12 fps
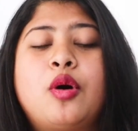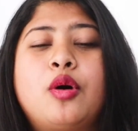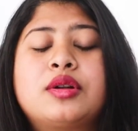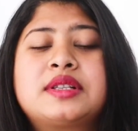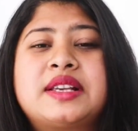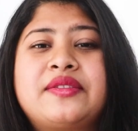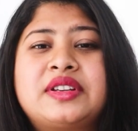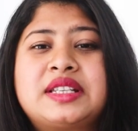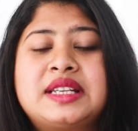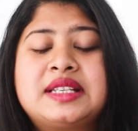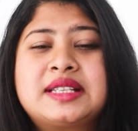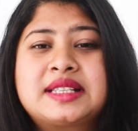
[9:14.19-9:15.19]
on
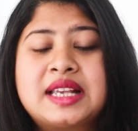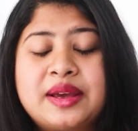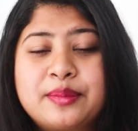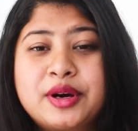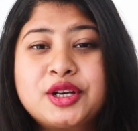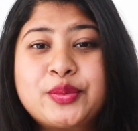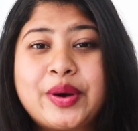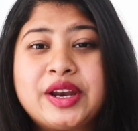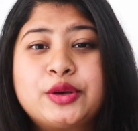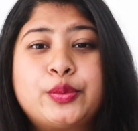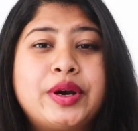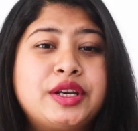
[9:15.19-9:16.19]
17 December
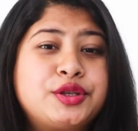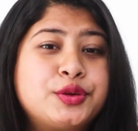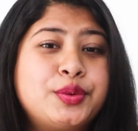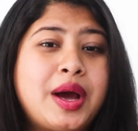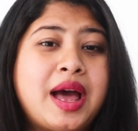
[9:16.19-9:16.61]
2022